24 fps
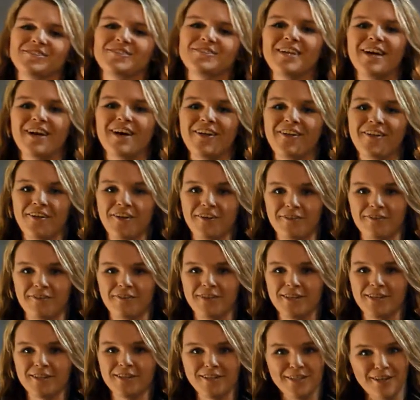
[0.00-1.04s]
to tell
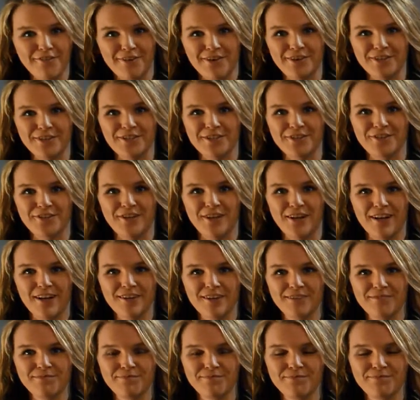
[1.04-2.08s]
if it is a function or
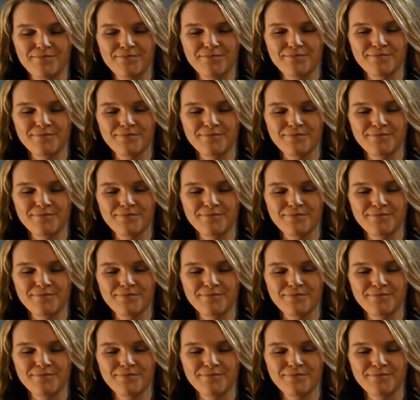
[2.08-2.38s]
not.